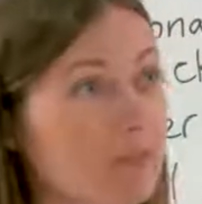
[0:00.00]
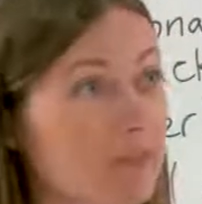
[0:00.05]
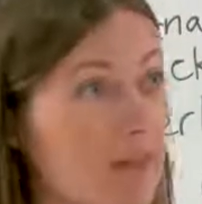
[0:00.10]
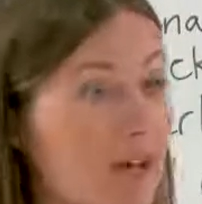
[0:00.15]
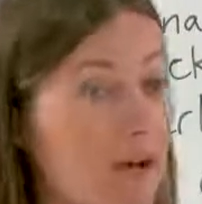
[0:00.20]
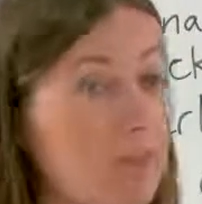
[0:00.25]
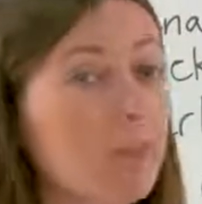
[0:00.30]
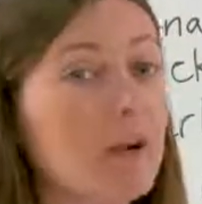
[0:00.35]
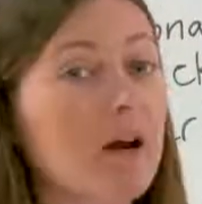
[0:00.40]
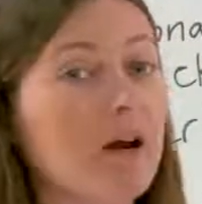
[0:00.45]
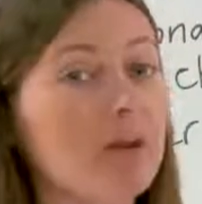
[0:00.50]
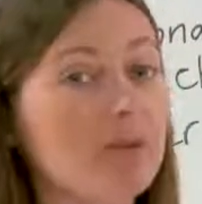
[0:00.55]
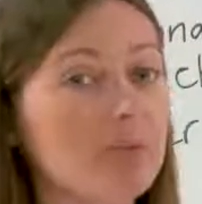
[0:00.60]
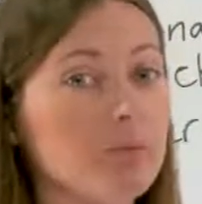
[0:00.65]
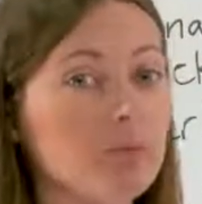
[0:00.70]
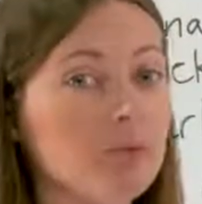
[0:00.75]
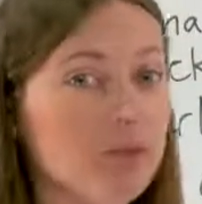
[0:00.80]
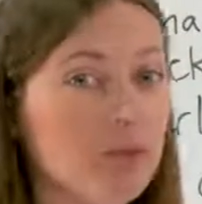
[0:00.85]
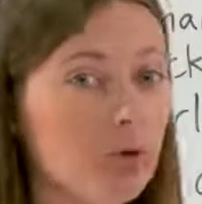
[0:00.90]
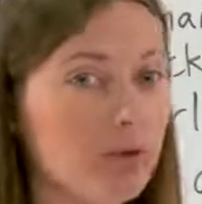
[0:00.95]
their parents
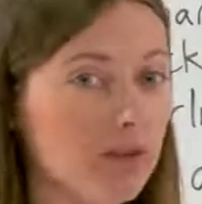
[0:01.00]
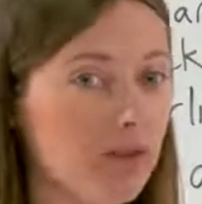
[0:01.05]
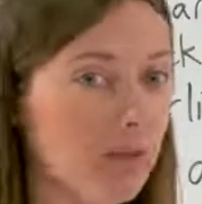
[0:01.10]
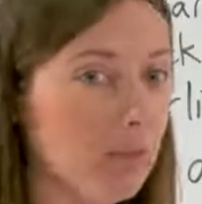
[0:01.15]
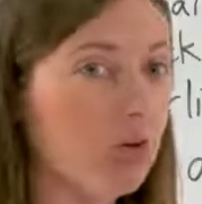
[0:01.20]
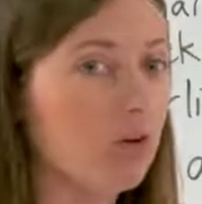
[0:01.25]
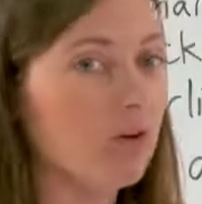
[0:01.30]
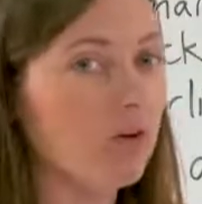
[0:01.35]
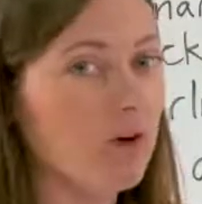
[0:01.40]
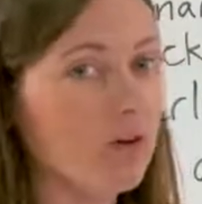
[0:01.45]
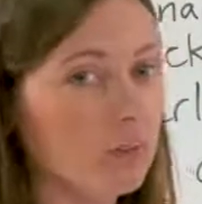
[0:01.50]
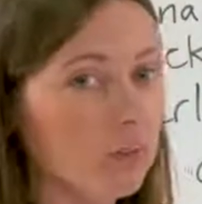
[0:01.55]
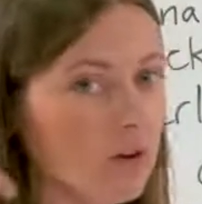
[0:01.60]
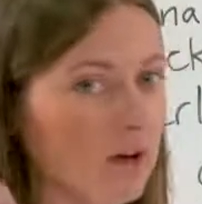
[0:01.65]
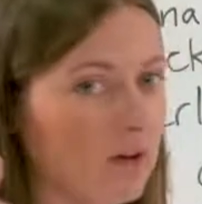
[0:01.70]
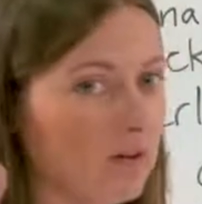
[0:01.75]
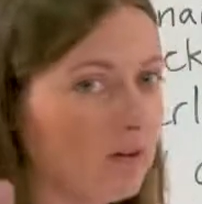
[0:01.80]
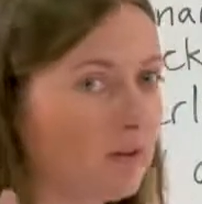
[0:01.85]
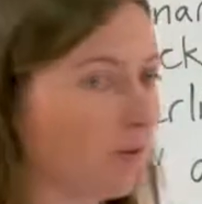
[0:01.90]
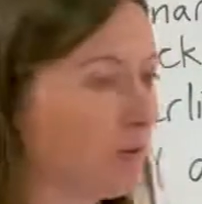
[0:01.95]
before them or
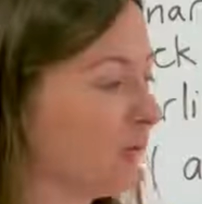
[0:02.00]
grandparents